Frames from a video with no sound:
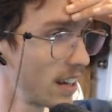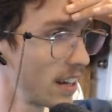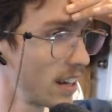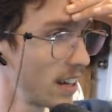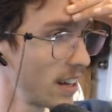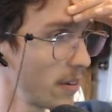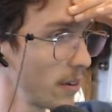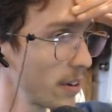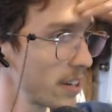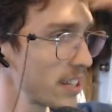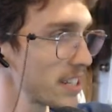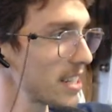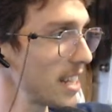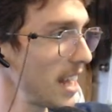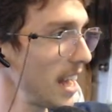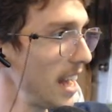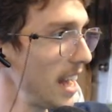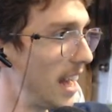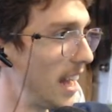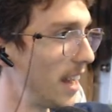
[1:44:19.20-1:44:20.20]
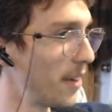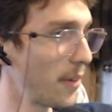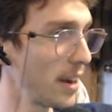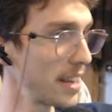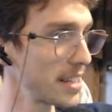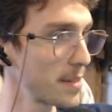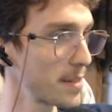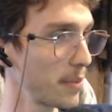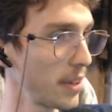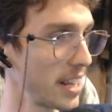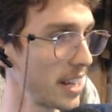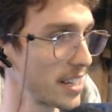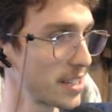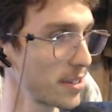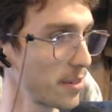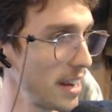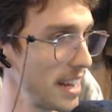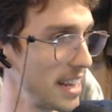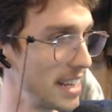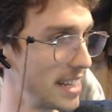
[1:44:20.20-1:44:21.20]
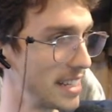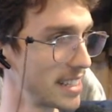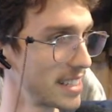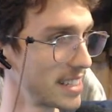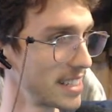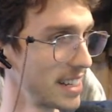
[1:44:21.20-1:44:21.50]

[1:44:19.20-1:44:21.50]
What is that? Why is it playing twice?